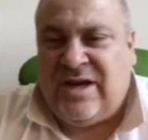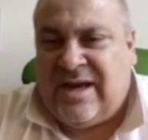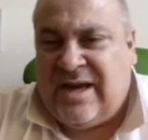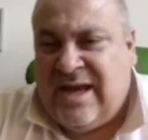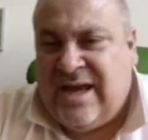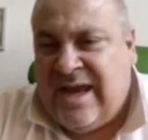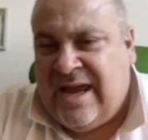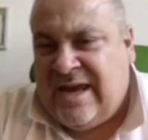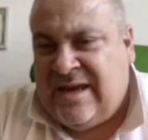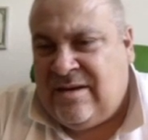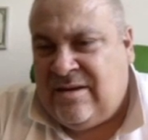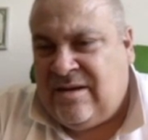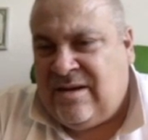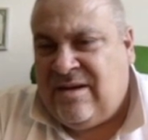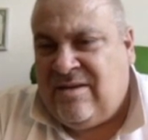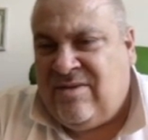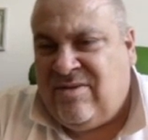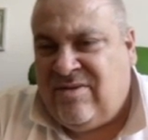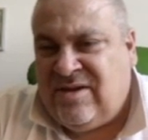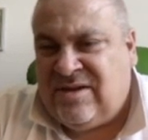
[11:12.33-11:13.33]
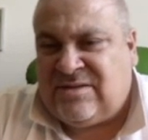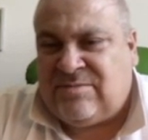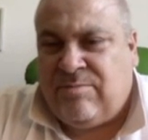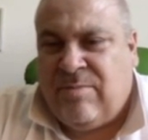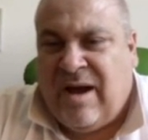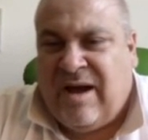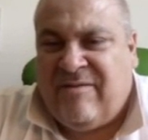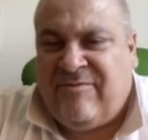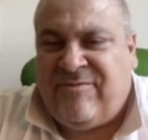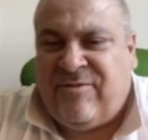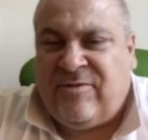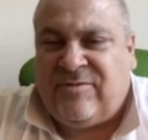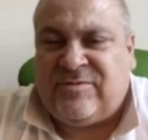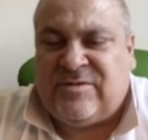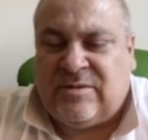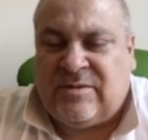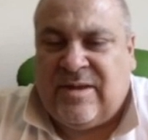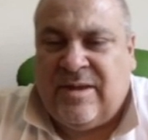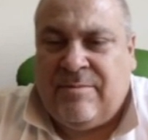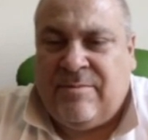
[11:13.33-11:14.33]
again in this month of
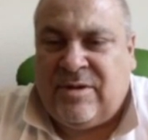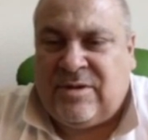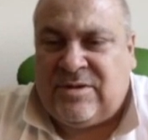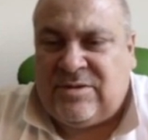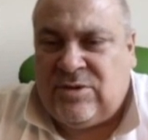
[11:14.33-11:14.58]
September.